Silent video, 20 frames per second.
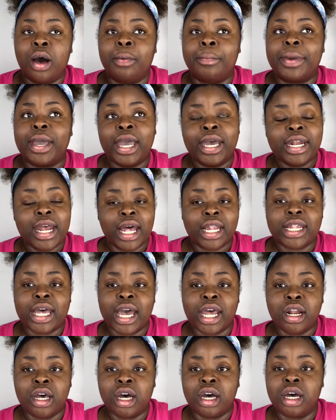In
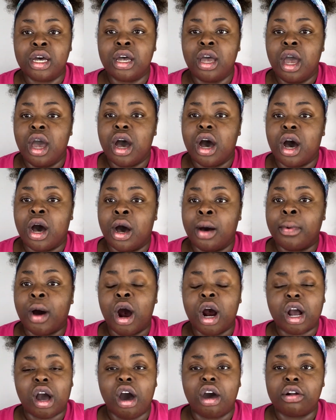Atlanta, our
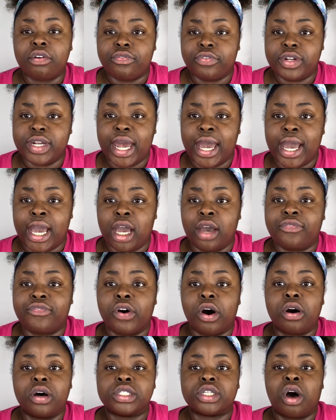Carnival Day
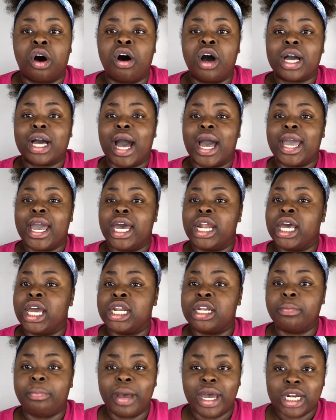falls on Guyana
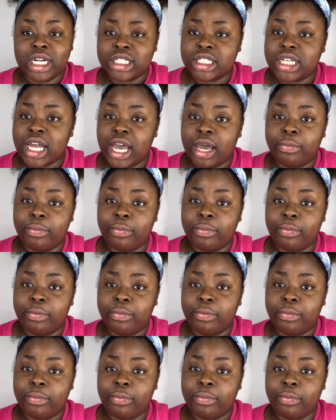Independence Day,